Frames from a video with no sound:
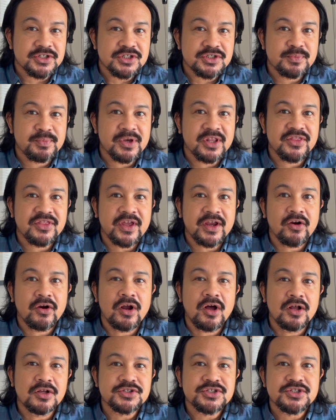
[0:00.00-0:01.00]
but they are
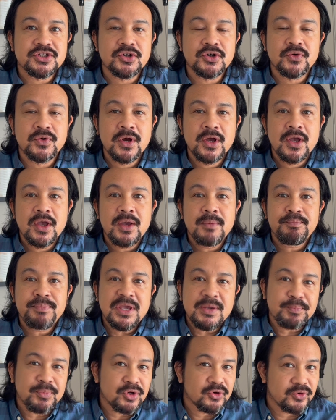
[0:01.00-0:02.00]
also
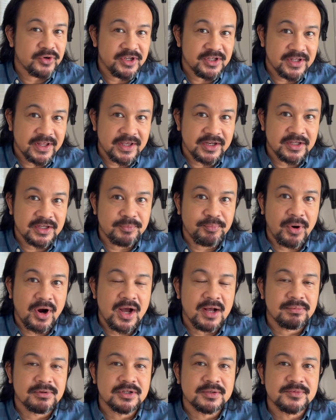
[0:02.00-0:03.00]
people-related
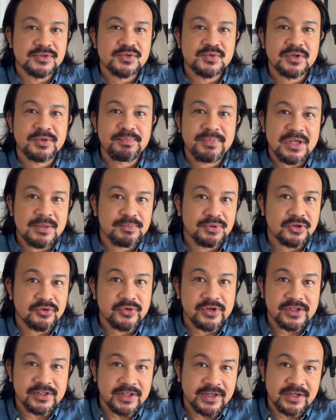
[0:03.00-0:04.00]
problems with
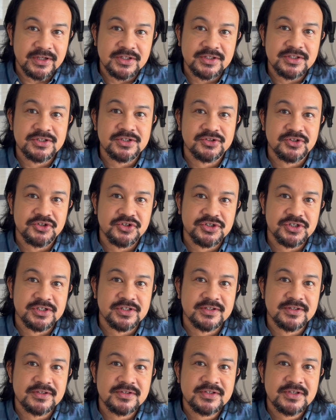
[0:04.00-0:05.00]
people-related
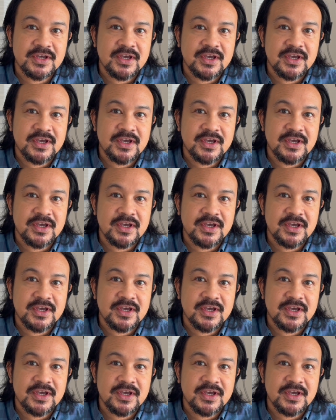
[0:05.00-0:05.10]
solutions.